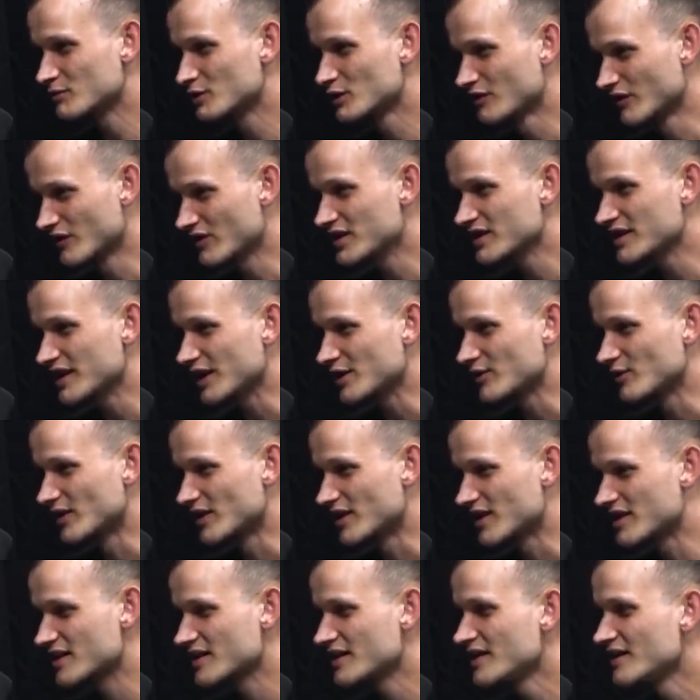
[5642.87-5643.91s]
proof of stake
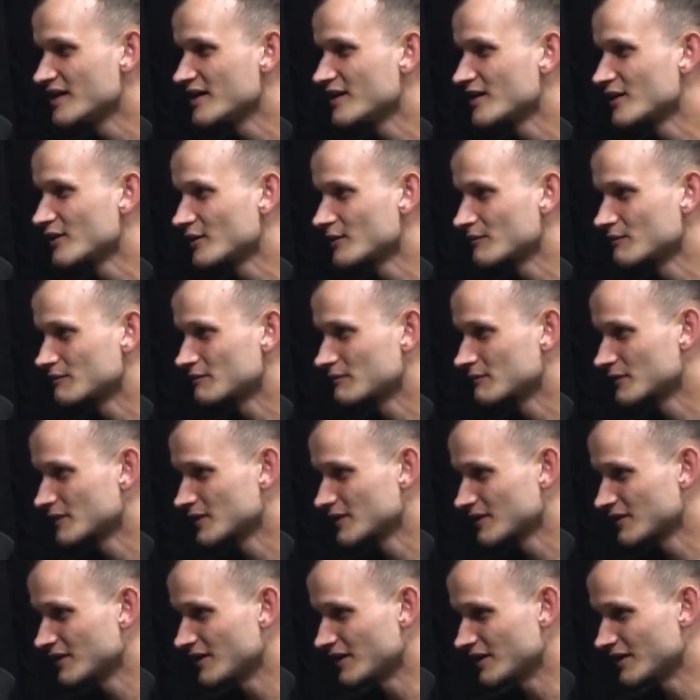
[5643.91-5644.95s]
was
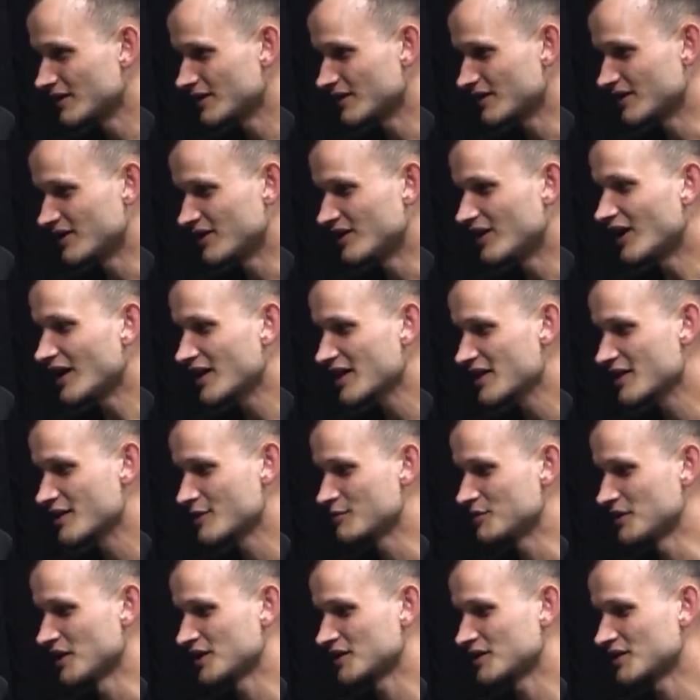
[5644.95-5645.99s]
not
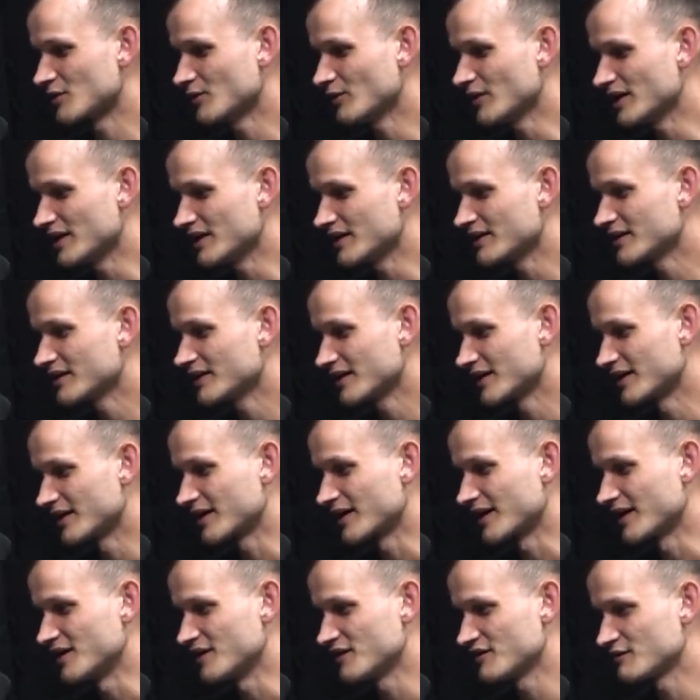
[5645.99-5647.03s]
something that we
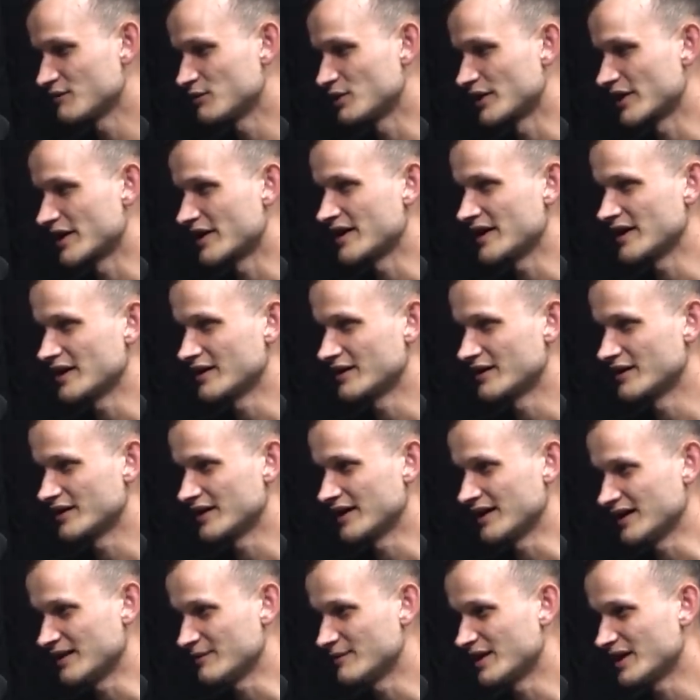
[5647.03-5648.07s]
kind of put on
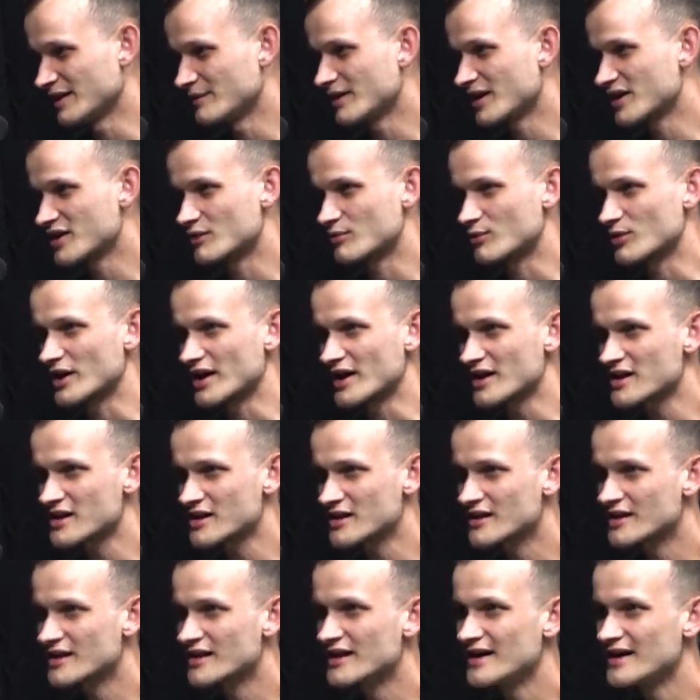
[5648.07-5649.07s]
anybody by surprise.